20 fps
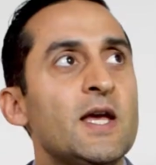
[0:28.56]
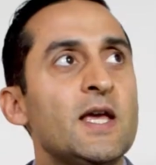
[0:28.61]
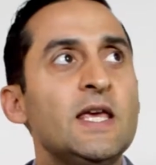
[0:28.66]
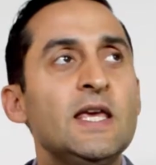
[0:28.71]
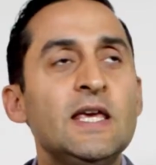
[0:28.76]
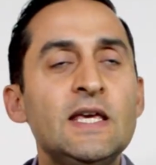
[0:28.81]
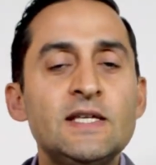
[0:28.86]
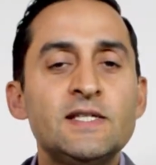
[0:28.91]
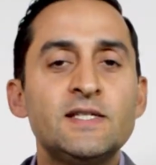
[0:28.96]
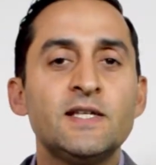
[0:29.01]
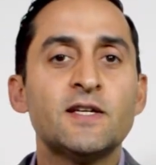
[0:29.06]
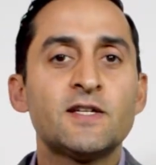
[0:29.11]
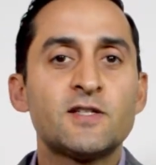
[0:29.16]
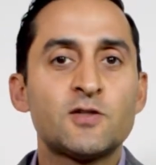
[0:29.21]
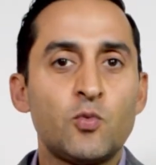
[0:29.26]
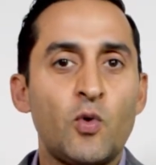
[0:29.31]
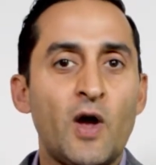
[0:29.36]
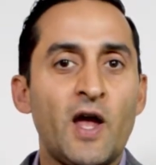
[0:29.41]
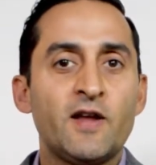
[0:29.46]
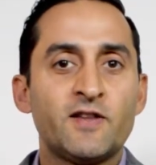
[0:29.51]

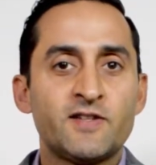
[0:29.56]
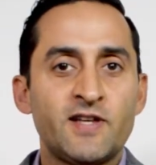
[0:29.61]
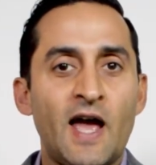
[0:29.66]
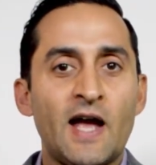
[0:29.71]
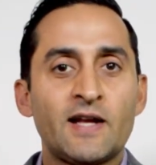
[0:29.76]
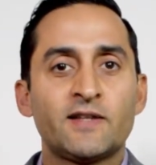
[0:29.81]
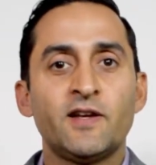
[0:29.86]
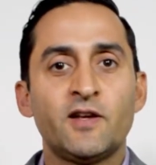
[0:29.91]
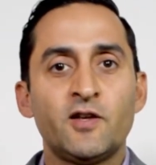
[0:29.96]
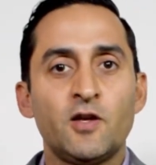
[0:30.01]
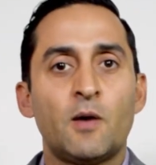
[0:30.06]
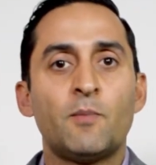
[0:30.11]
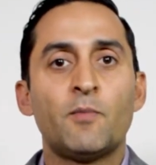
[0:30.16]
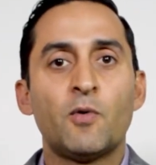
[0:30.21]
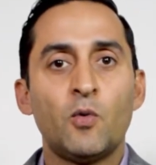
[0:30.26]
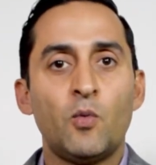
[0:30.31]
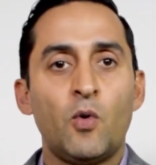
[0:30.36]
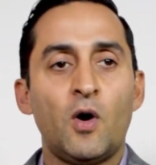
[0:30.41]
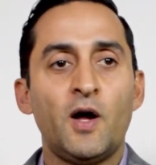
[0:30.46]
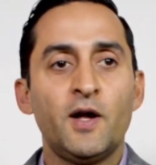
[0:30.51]
Easiest way, tactic
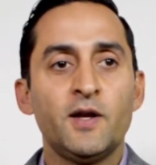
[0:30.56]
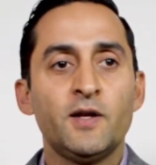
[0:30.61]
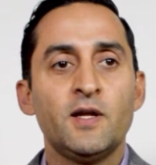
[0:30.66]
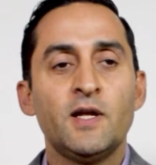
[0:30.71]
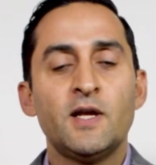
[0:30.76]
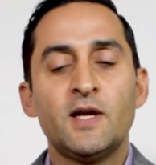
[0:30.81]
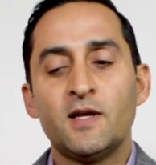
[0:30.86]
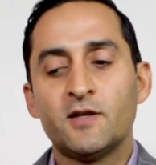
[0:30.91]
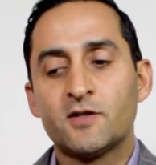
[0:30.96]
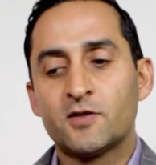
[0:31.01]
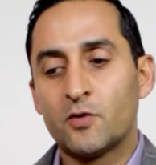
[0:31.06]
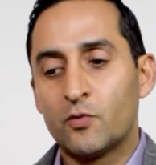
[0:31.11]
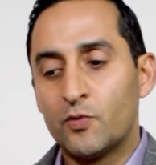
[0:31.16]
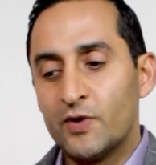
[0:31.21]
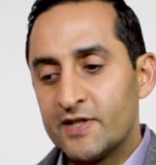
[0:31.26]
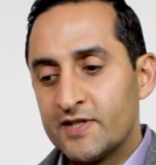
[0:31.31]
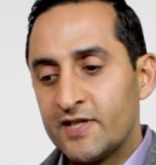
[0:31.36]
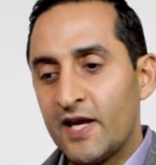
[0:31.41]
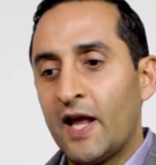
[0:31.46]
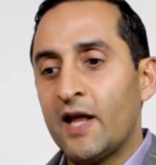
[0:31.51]
number one, to
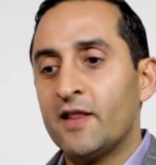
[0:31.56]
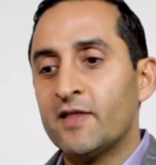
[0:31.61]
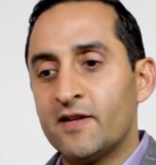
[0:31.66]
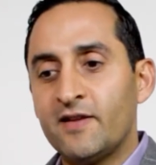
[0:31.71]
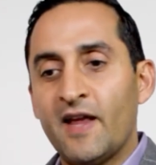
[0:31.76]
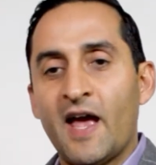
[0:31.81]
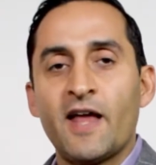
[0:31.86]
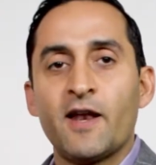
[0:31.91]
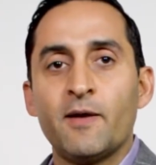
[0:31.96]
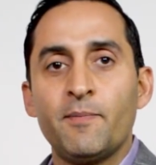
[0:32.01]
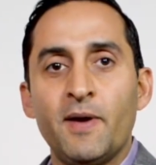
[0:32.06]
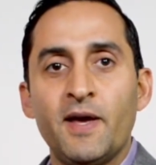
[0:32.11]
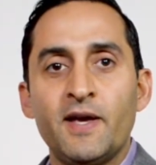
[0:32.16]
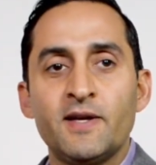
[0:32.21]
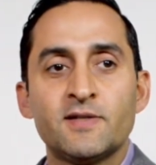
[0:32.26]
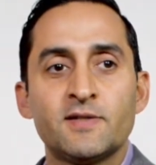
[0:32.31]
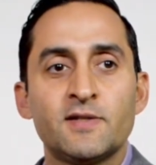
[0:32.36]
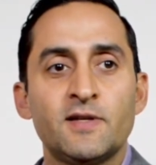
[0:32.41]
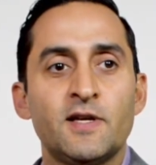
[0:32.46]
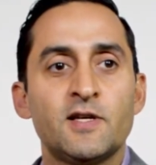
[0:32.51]
retain the
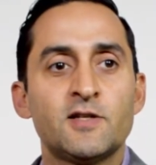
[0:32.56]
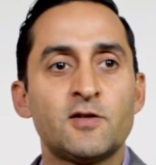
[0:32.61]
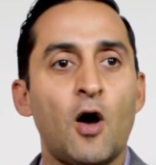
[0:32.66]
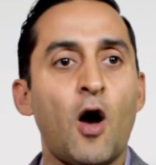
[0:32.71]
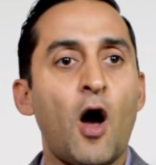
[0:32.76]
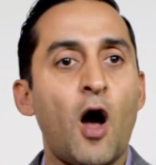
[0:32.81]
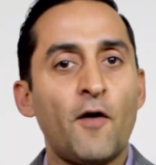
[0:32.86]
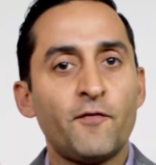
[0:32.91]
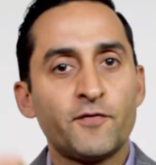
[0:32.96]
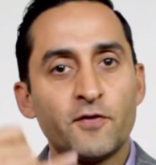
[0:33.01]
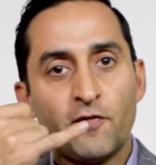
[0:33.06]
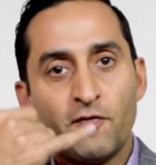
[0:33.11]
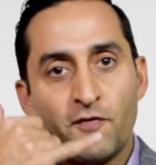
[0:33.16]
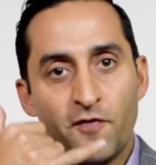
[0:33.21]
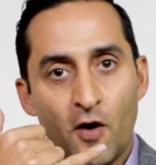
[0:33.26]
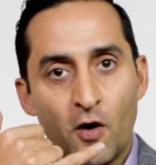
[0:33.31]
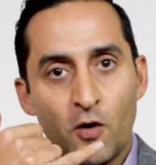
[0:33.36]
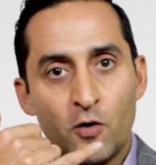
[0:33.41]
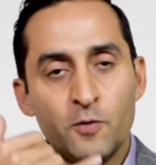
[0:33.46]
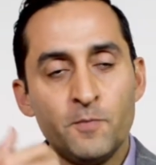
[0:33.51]
database is off the
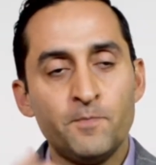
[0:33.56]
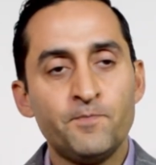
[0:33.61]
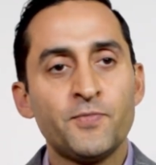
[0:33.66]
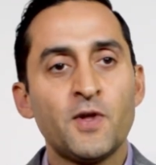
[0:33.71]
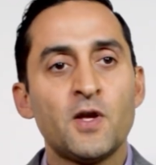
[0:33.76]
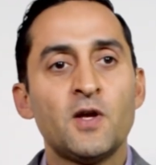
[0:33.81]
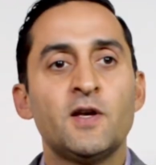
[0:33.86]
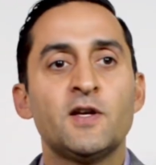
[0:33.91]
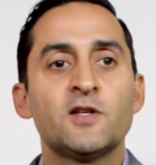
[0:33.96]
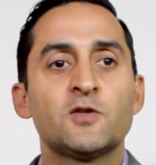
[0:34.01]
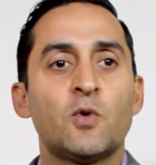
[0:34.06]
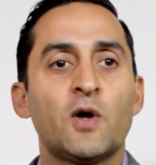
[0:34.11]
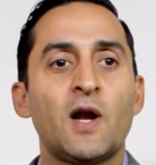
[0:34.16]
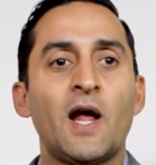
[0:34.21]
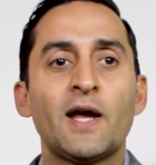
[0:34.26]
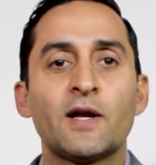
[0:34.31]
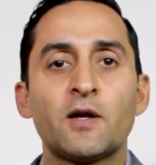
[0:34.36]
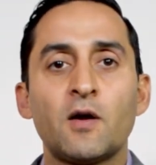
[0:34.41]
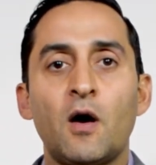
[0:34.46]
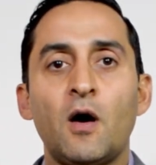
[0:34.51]
phone, is what
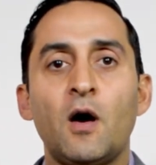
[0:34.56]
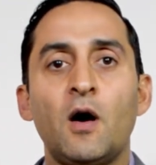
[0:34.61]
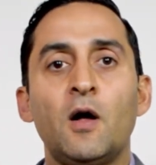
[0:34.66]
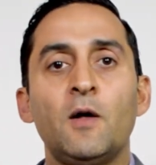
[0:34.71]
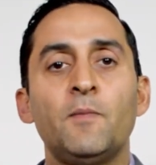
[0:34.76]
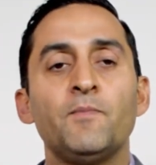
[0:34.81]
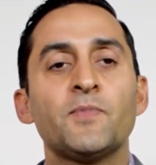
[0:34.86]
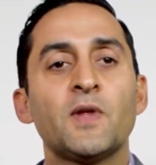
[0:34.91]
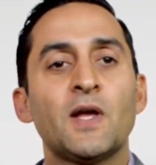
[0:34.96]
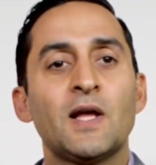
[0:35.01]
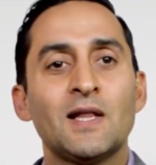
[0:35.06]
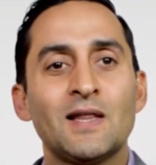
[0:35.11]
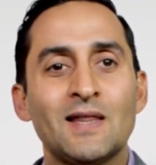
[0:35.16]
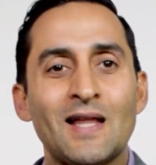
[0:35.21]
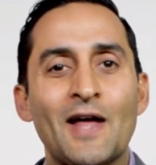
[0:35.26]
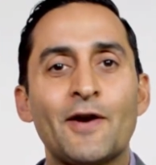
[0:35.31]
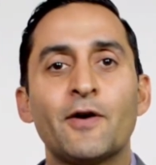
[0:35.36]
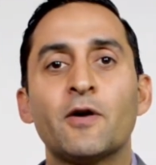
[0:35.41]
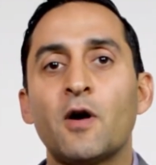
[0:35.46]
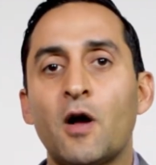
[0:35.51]
I call
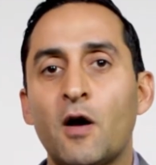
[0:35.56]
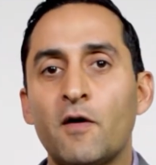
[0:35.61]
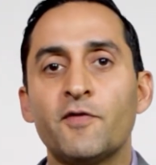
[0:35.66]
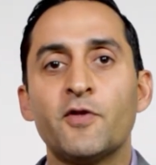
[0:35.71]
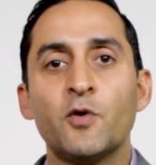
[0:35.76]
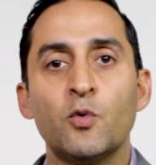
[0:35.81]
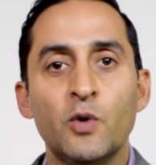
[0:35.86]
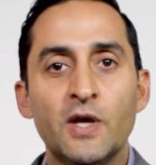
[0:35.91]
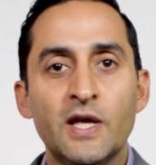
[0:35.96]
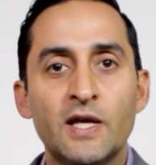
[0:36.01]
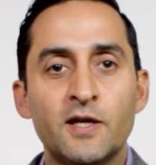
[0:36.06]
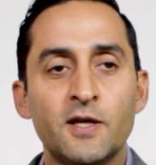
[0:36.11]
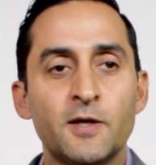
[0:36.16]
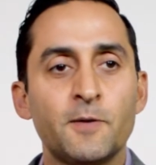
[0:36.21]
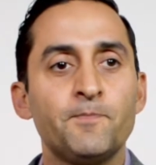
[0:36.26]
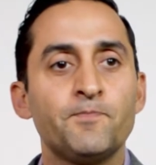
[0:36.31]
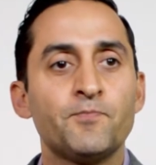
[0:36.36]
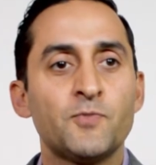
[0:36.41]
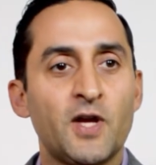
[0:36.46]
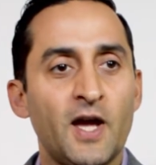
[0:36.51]
letter of the week,
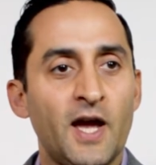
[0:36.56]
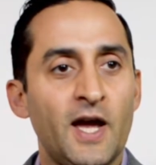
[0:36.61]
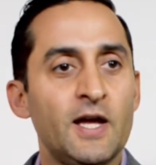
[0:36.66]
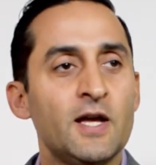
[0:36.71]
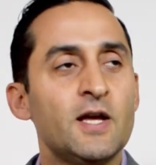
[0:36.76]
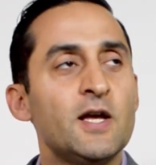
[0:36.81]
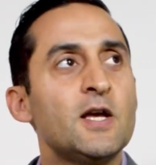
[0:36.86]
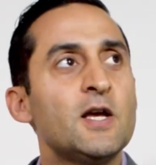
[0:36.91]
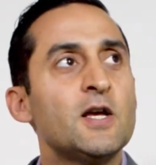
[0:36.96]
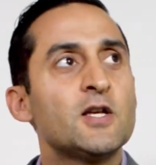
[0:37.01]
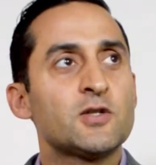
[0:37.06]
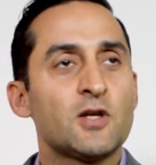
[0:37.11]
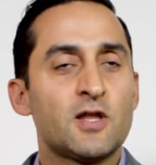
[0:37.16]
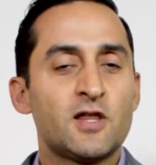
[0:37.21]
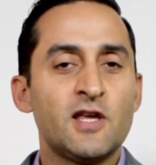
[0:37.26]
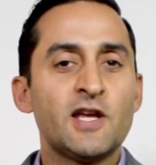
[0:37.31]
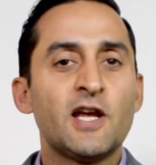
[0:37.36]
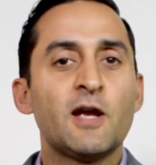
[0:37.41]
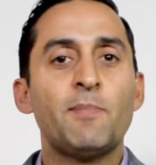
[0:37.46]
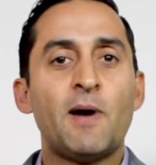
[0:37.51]
okay? So
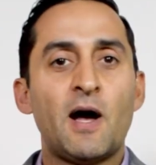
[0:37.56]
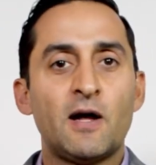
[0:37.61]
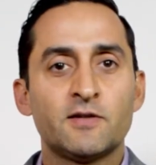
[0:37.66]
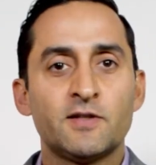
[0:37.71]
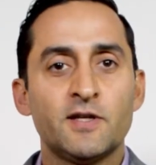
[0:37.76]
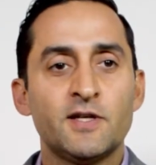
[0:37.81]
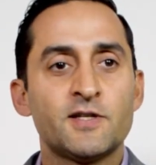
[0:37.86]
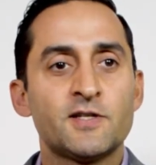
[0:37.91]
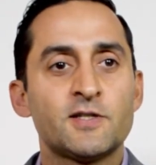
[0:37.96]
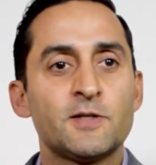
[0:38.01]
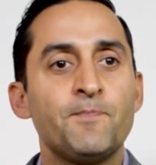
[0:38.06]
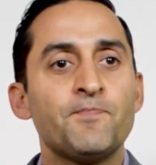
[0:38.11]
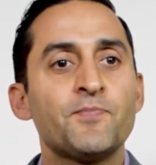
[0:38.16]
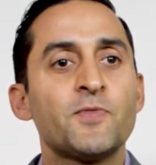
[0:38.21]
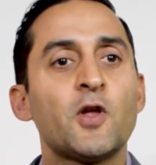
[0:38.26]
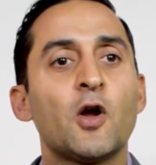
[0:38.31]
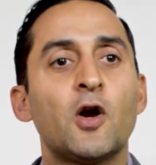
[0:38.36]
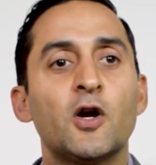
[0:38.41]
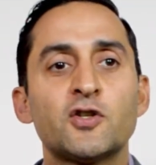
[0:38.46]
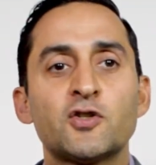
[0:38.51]
think about this.
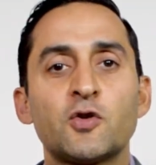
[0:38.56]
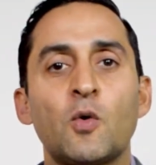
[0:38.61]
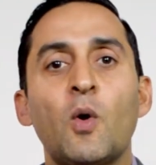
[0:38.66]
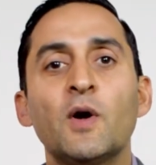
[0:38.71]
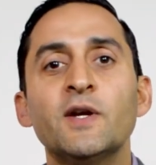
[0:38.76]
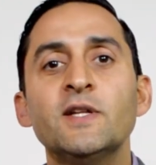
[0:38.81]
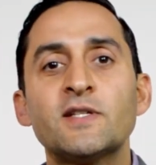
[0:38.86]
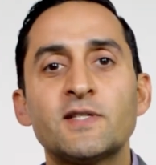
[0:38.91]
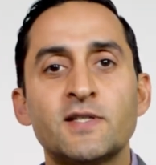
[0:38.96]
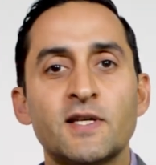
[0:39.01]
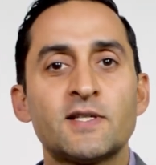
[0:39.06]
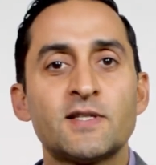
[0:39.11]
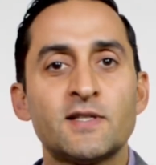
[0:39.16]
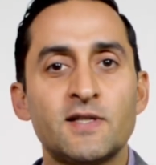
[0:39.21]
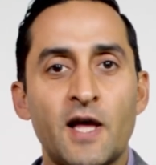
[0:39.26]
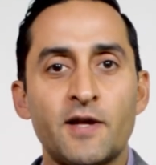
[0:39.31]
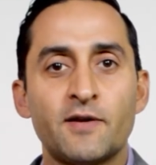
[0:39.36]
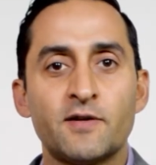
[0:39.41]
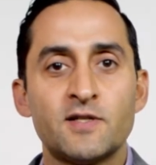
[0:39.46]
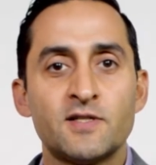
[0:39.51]
There are twenty-six
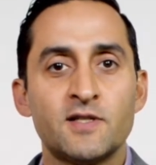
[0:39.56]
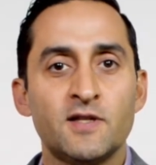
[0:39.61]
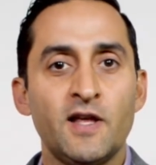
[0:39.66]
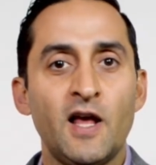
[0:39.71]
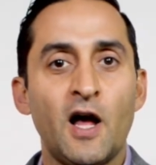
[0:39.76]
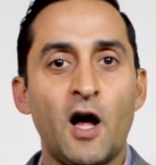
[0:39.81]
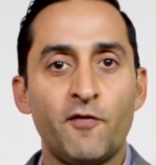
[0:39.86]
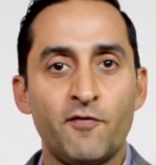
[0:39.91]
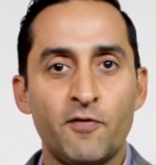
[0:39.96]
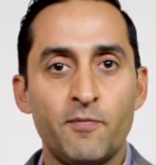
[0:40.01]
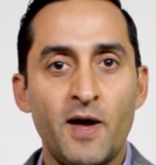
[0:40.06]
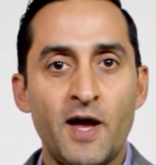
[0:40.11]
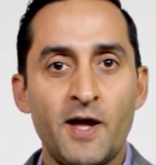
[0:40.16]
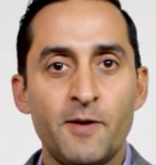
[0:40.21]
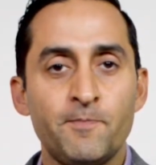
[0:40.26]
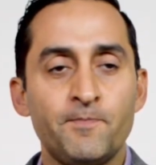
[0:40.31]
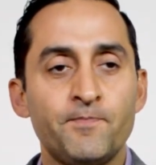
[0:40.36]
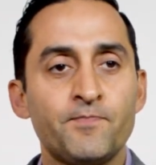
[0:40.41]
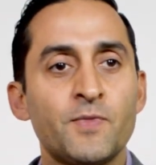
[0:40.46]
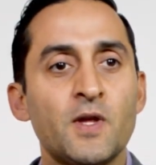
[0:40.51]
letters in the
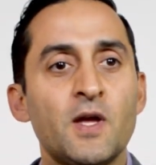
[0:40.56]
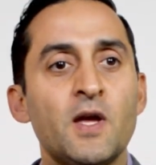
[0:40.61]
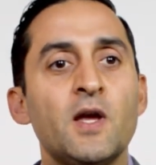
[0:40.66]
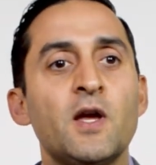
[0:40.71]
alphabet.